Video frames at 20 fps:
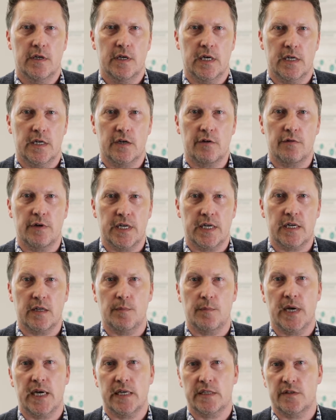and a critical
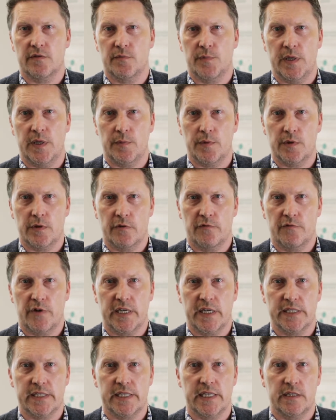mass of people who are
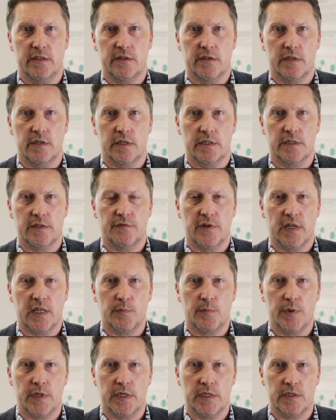very skilled at, at
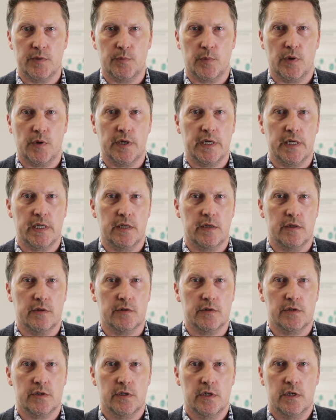developing and deploying
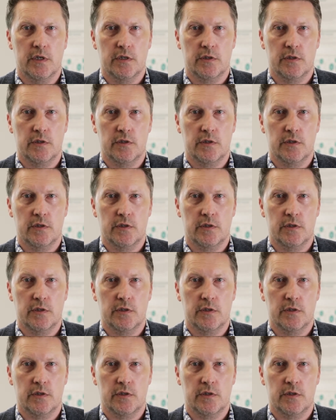those.